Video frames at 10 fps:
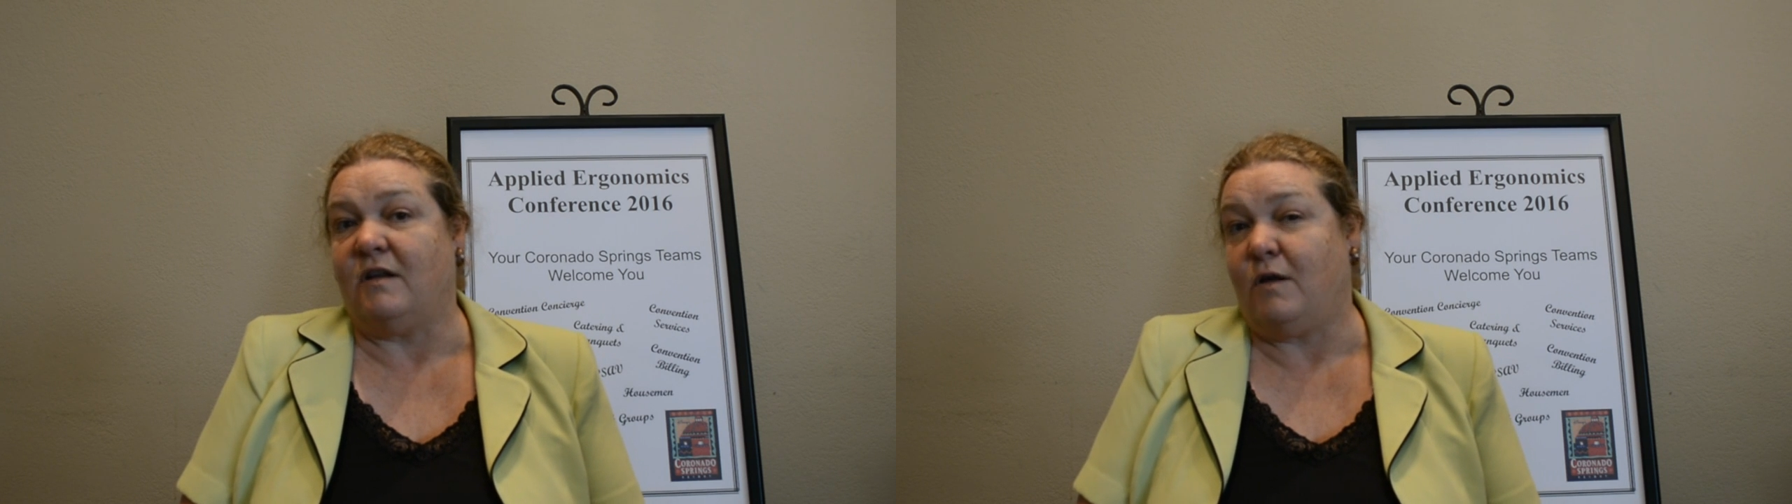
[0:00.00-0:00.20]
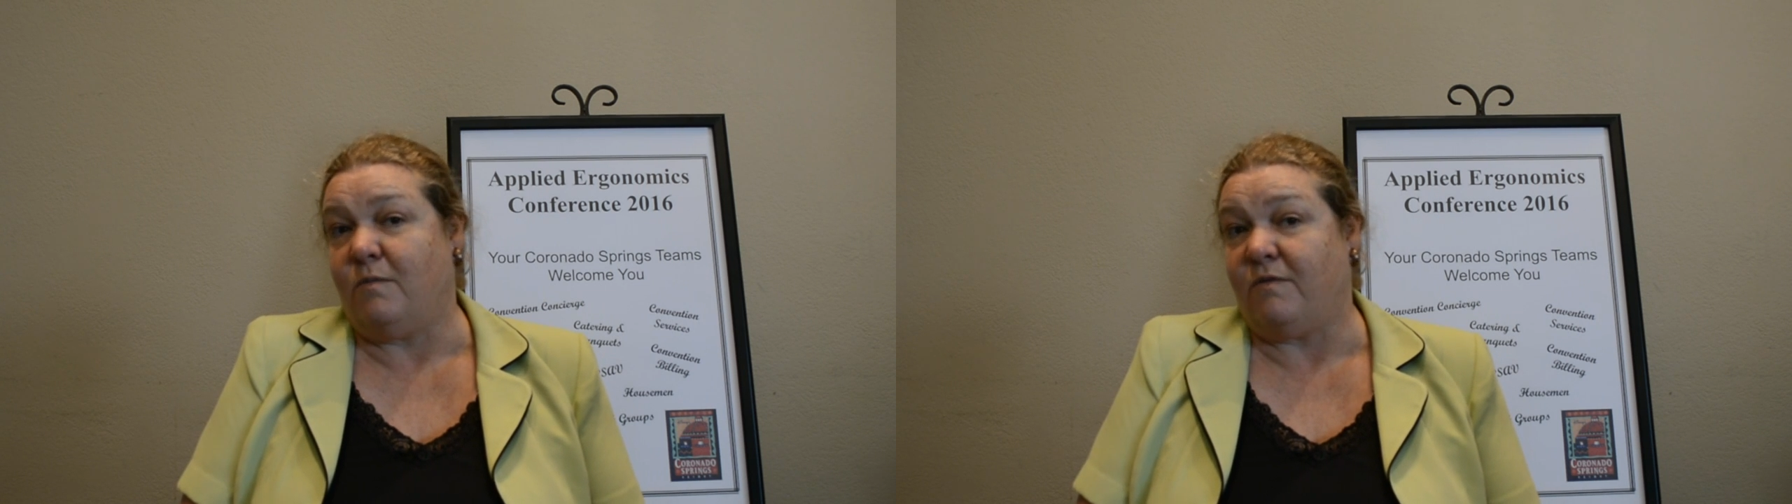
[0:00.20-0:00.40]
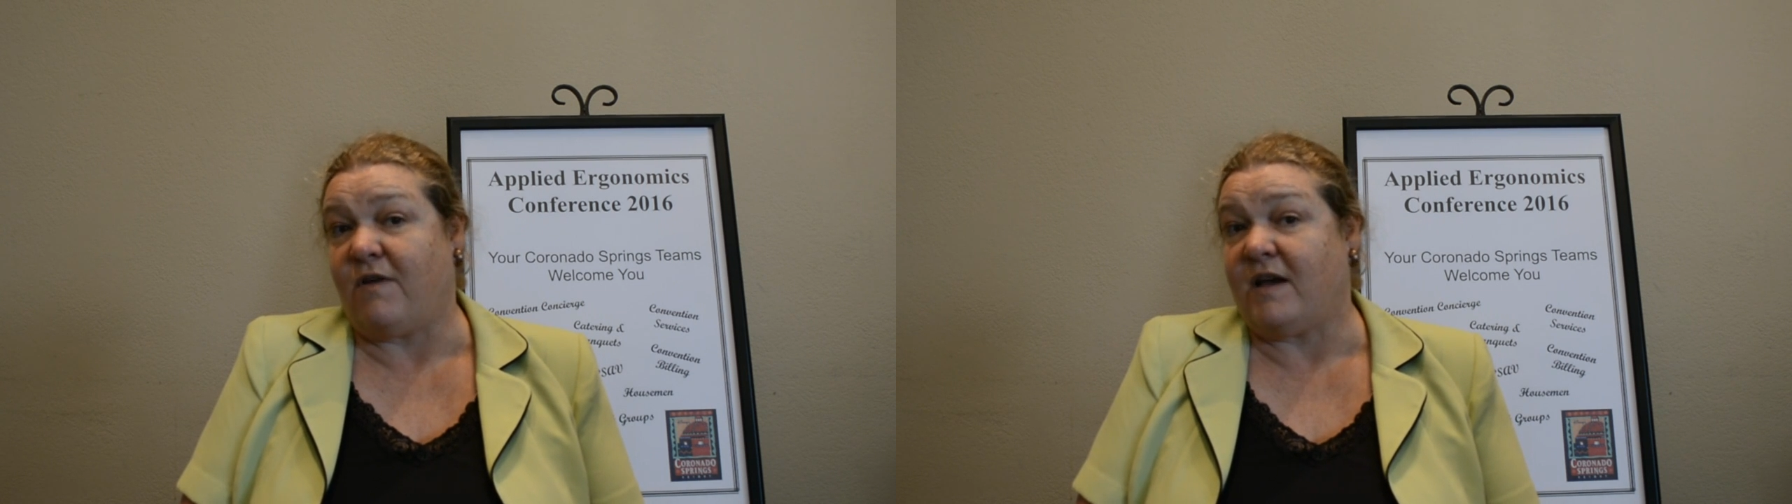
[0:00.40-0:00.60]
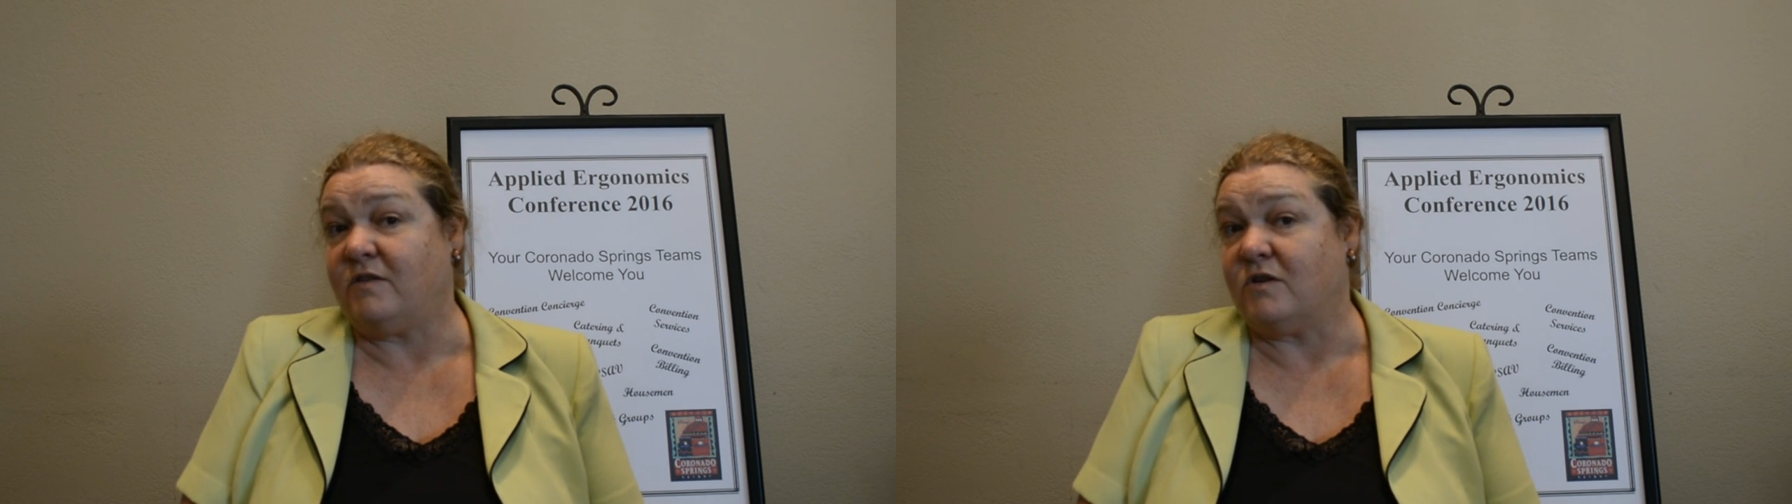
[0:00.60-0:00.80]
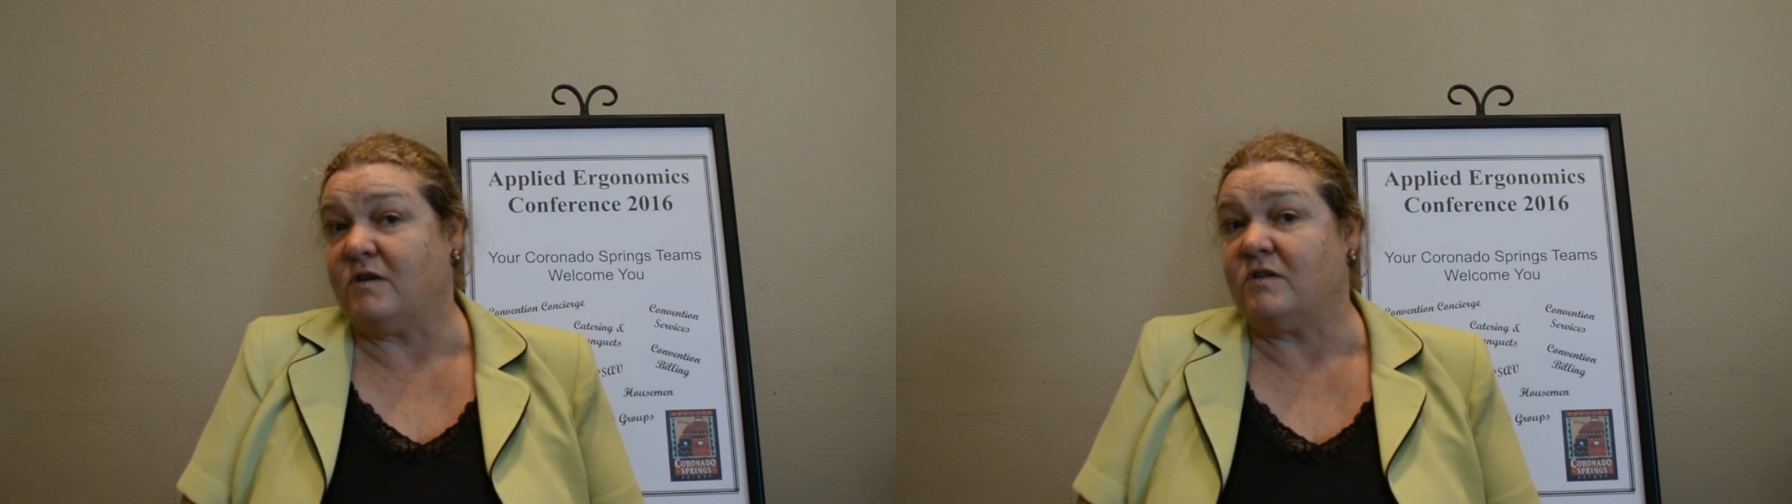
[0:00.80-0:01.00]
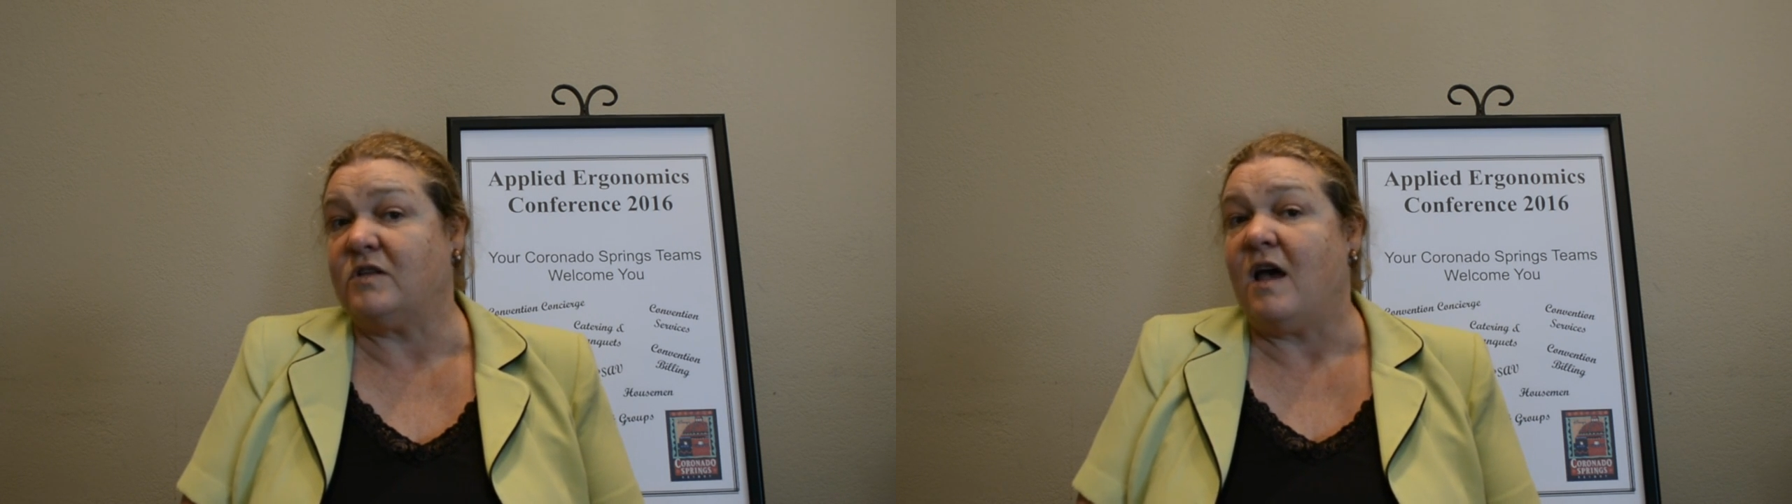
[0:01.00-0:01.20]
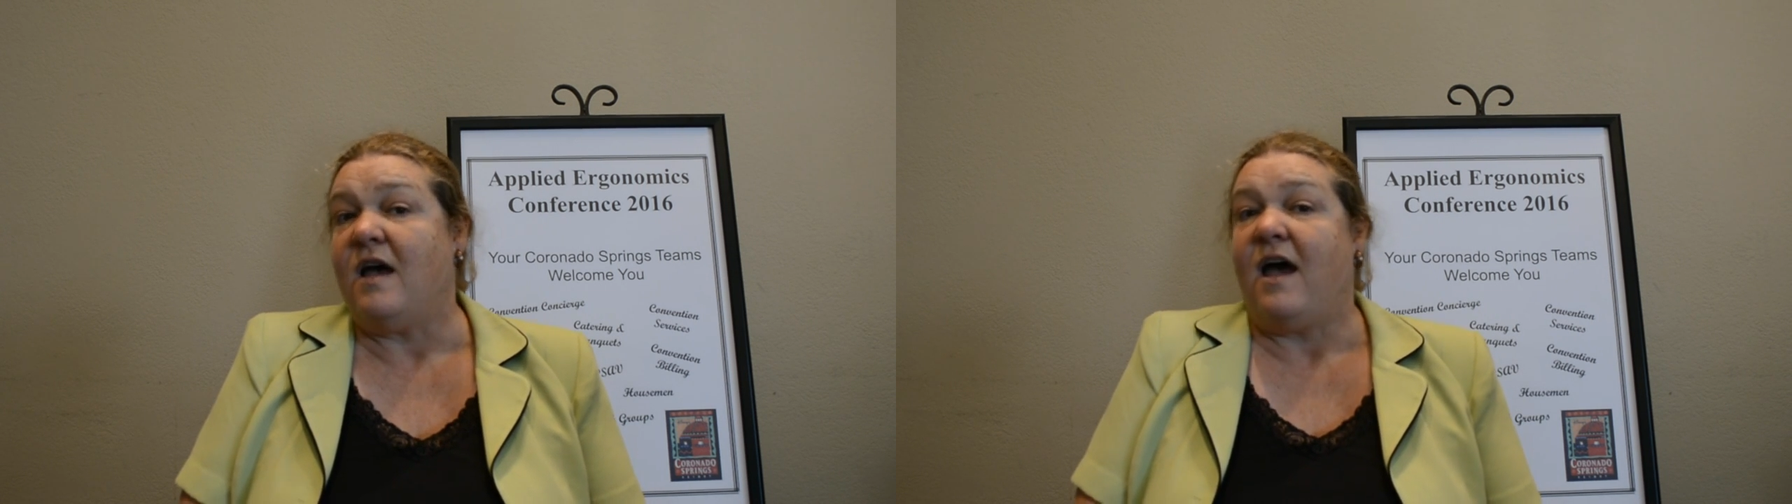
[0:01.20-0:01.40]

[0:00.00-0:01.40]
in human factors